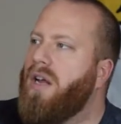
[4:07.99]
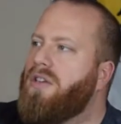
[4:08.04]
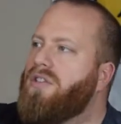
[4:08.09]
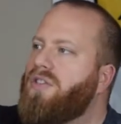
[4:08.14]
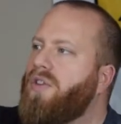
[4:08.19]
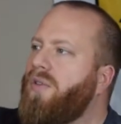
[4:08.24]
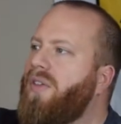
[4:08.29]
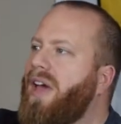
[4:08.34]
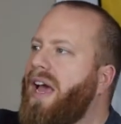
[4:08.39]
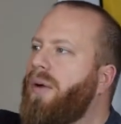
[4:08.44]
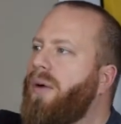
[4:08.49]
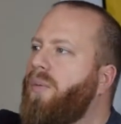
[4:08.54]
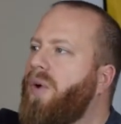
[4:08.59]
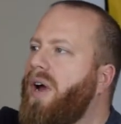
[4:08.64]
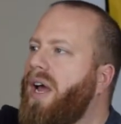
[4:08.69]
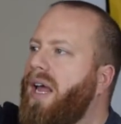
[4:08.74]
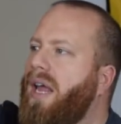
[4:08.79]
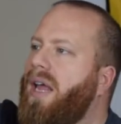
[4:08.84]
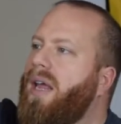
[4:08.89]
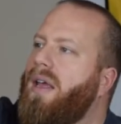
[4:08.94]
so that
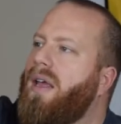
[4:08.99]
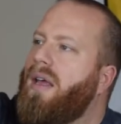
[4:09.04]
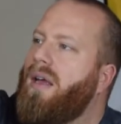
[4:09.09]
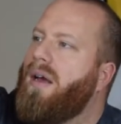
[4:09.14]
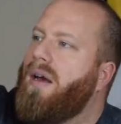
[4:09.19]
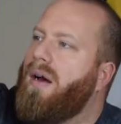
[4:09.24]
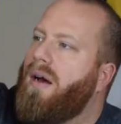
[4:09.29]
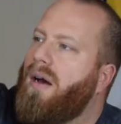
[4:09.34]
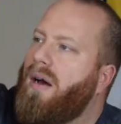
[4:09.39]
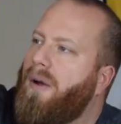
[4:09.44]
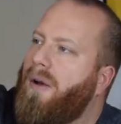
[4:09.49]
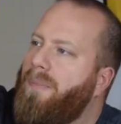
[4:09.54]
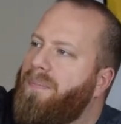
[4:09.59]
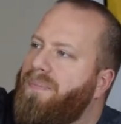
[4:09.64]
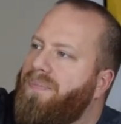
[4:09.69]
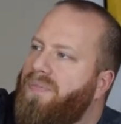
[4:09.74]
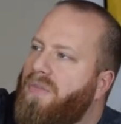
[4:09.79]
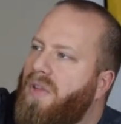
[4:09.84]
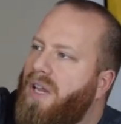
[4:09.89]
way um,